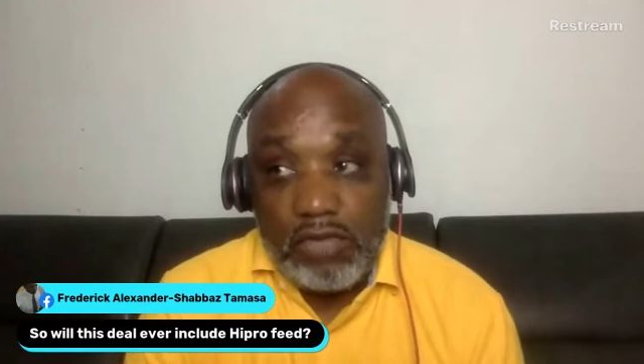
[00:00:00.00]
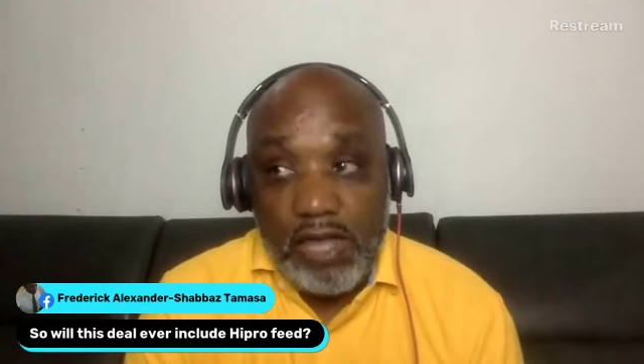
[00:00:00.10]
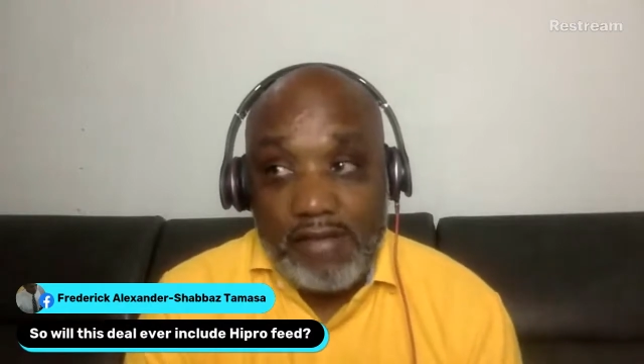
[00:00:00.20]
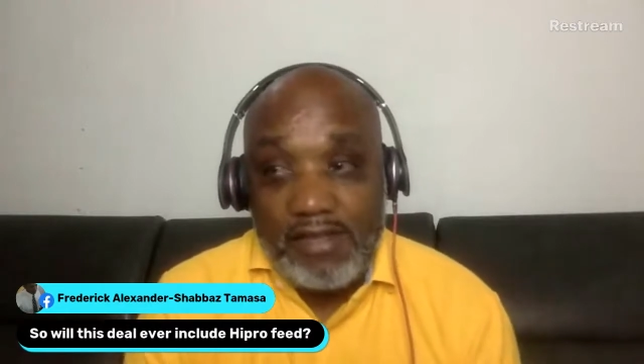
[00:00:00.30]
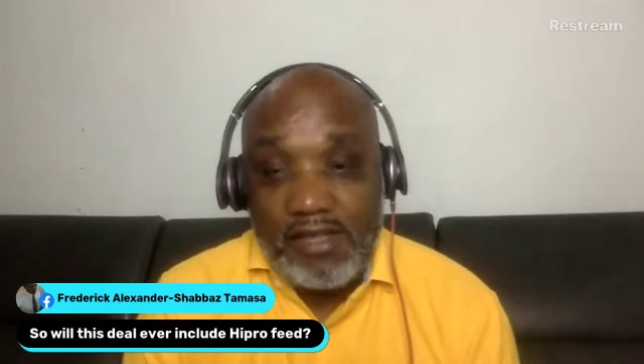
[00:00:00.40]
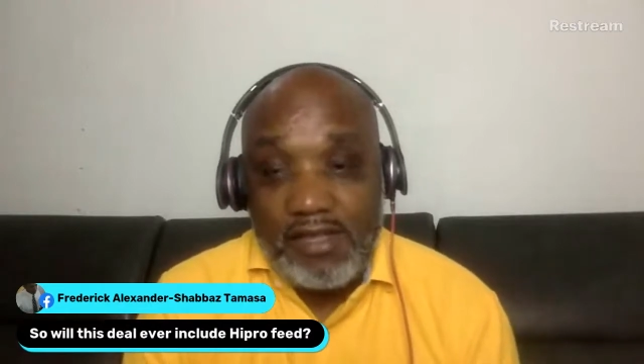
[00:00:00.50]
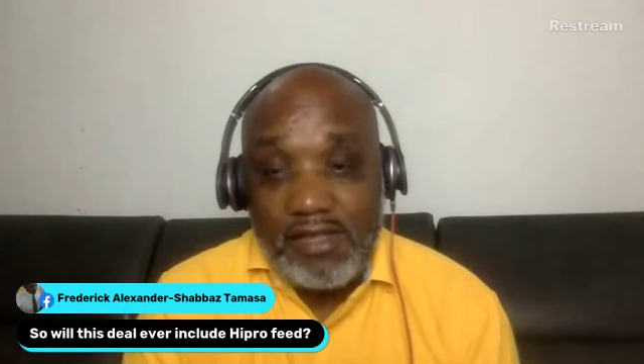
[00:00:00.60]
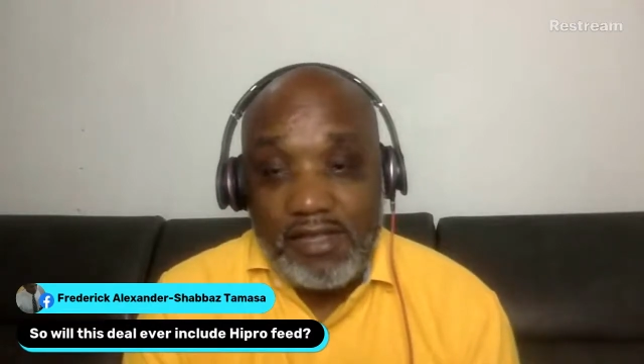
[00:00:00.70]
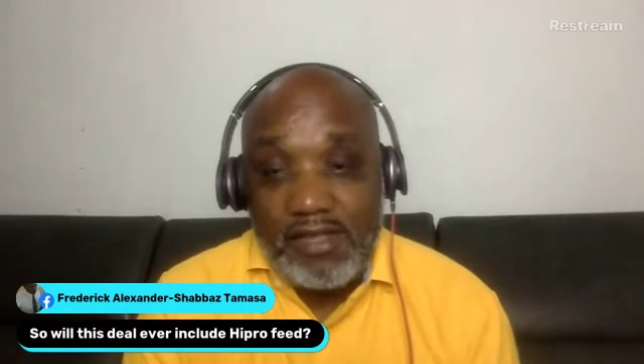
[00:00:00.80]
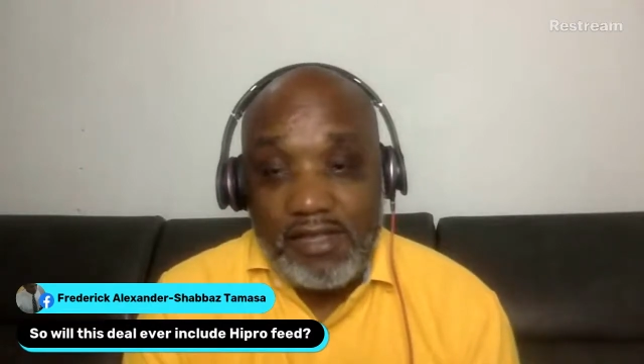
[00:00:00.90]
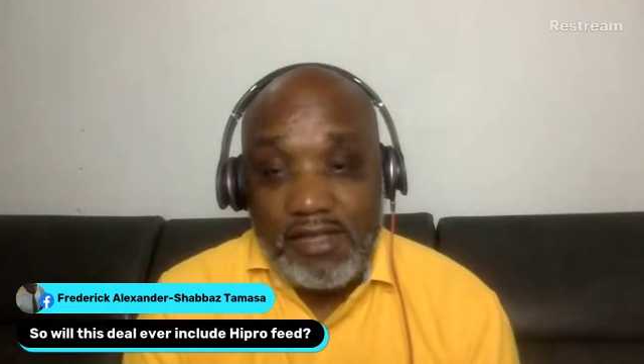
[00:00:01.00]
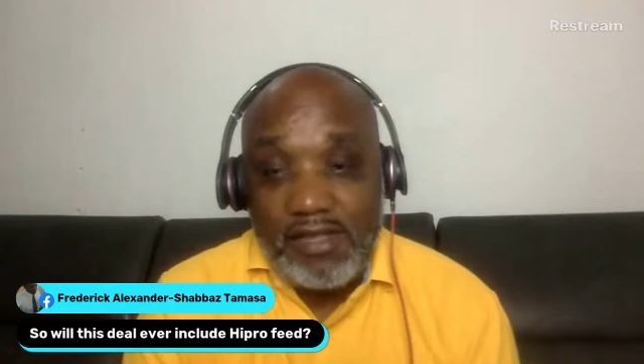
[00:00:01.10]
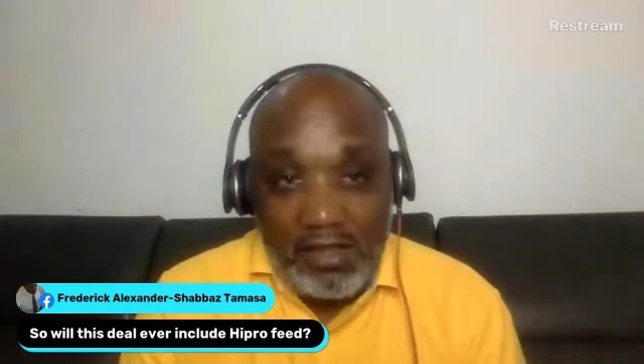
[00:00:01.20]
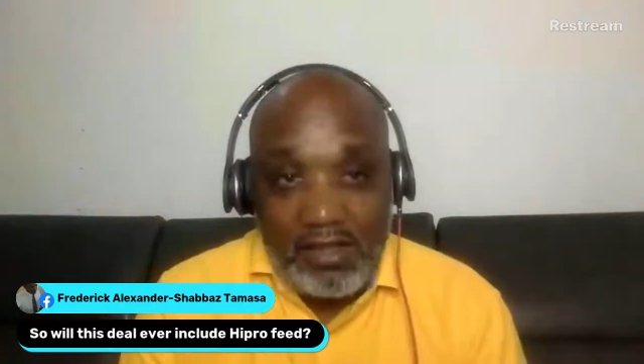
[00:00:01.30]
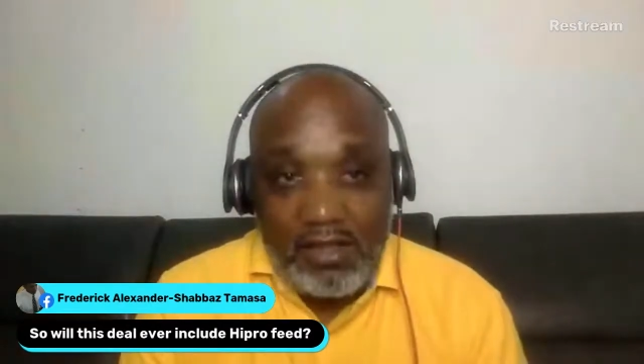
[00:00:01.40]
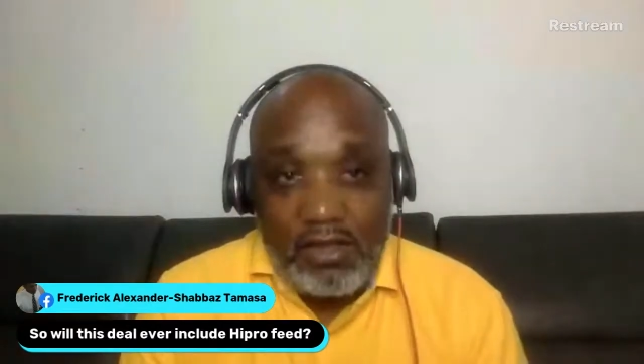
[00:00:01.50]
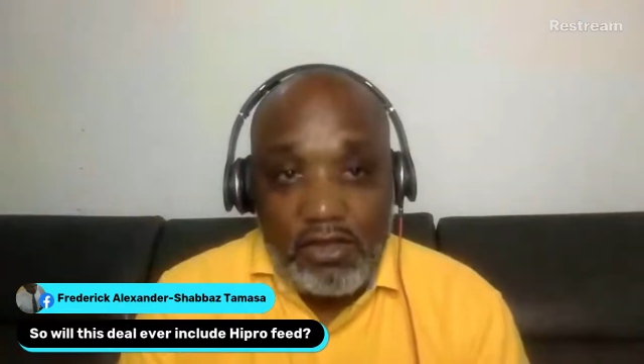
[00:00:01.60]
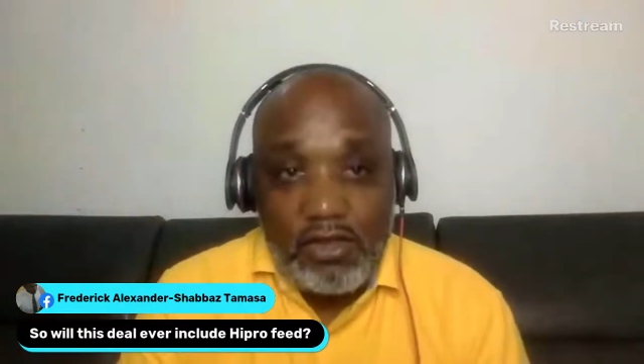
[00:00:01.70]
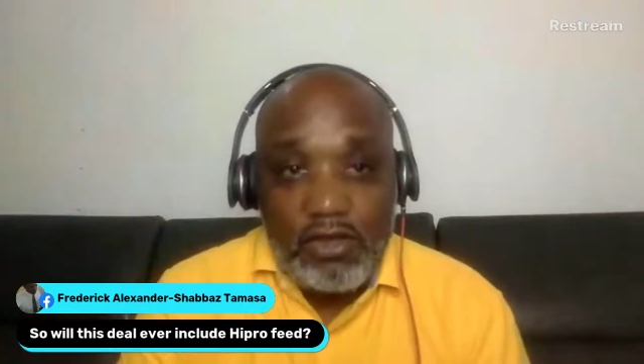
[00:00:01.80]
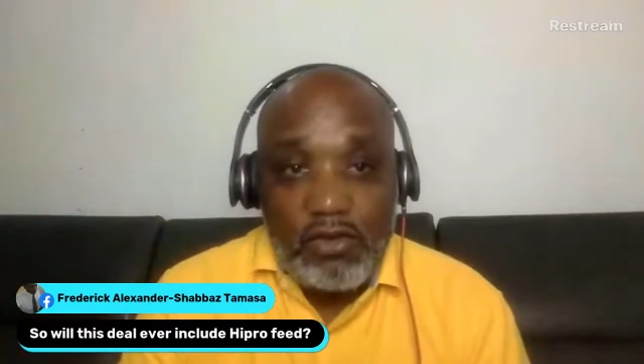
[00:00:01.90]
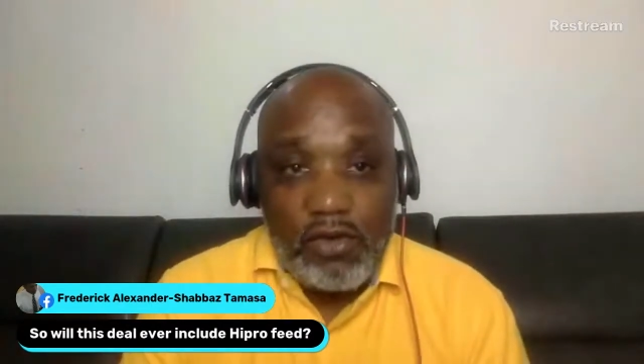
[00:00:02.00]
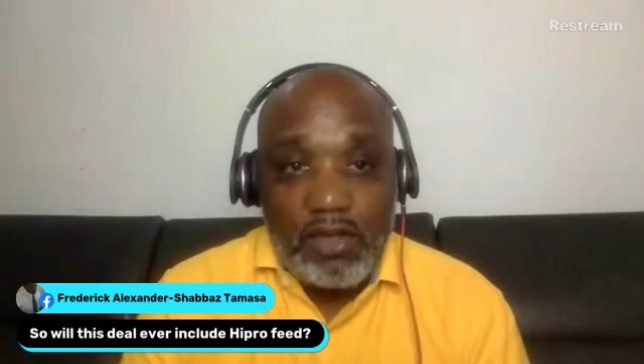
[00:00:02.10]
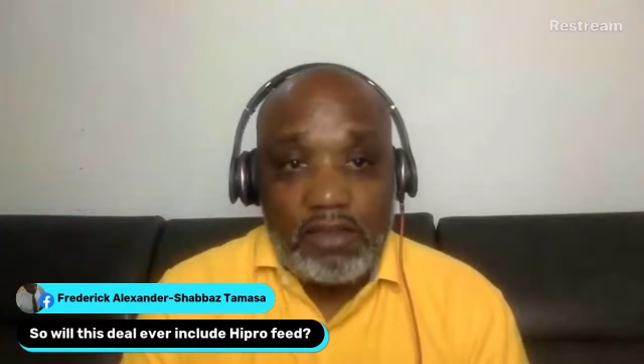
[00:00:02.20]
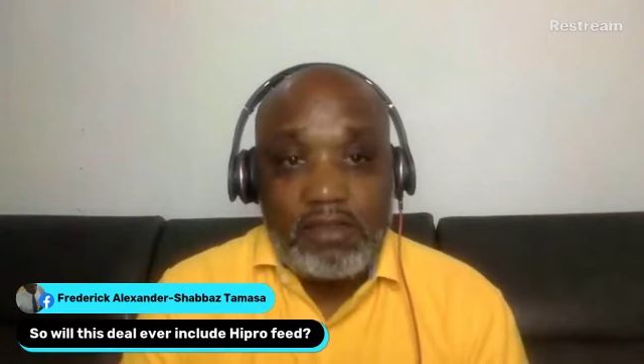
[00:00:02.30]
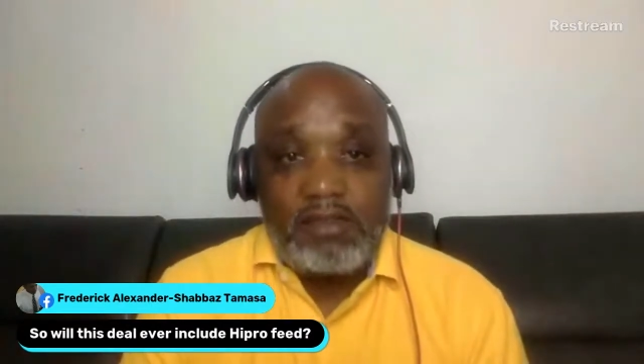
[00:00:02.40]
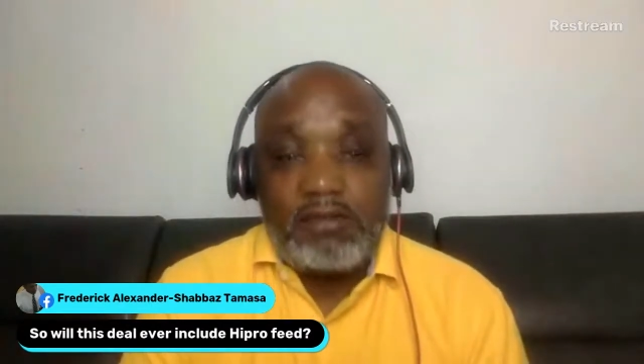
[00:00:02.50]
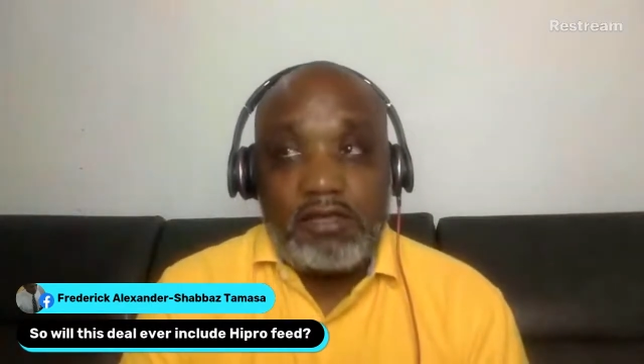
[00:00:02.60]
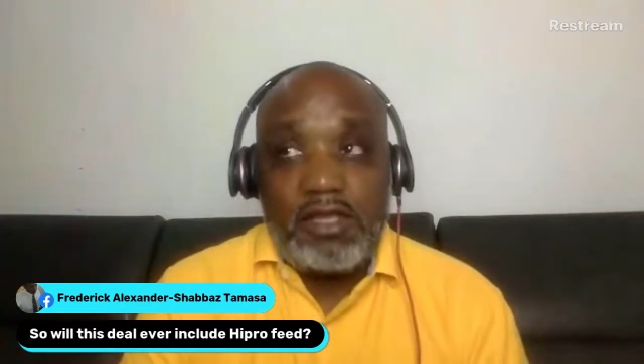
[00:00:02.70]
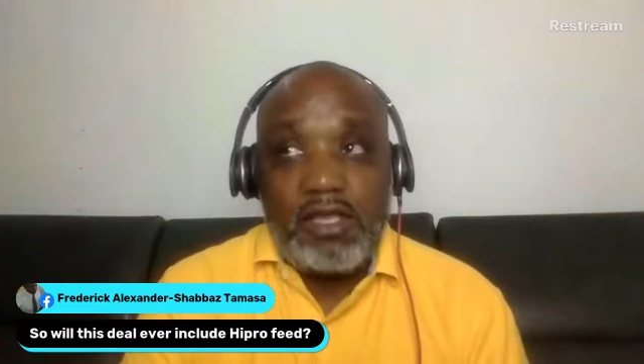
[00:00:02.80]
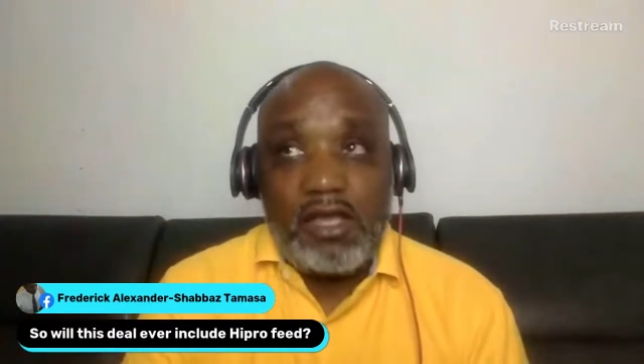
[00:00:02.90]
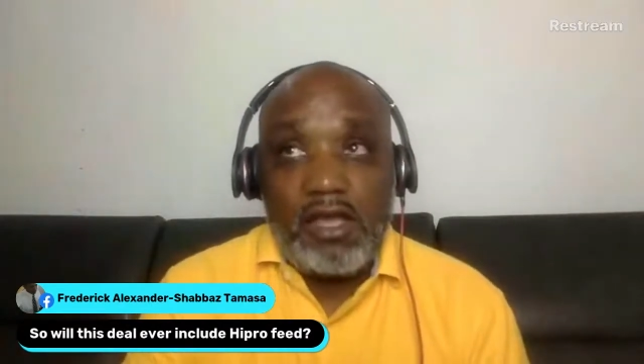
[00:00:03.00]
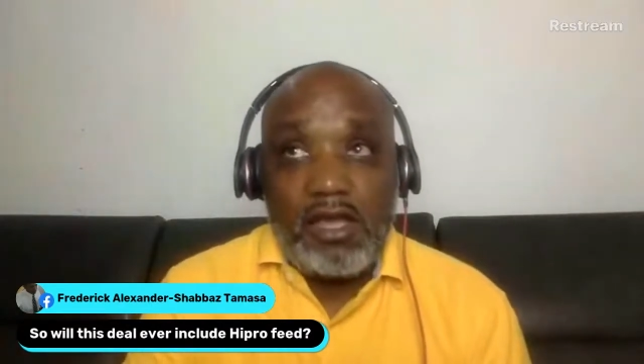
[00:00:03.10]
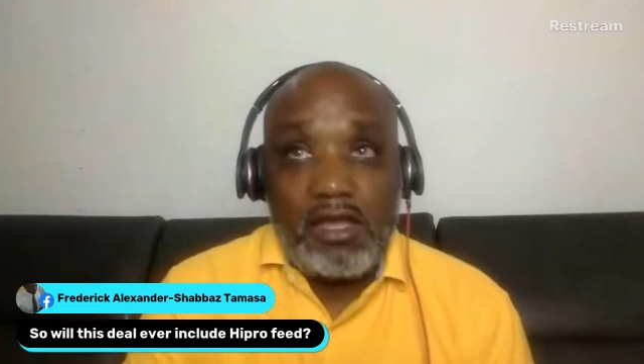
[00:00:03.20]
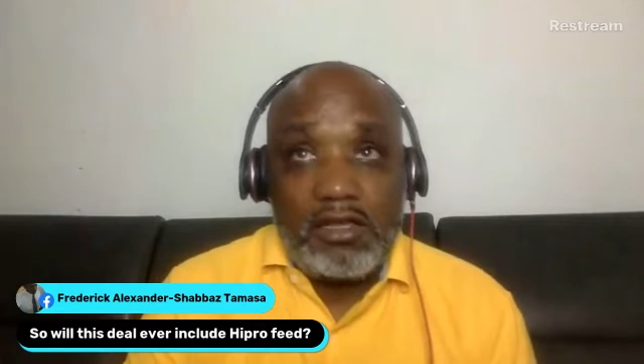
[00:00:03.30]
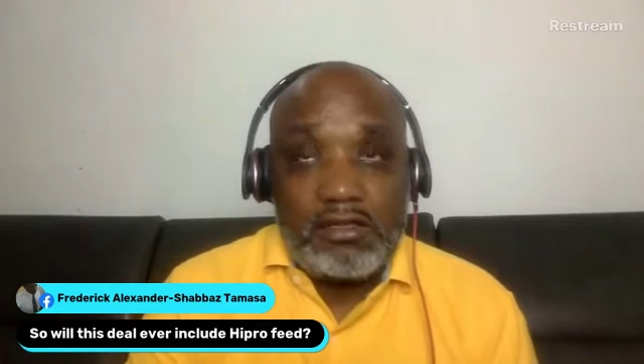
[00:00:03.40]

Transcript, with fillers: at the end of the day what the uh,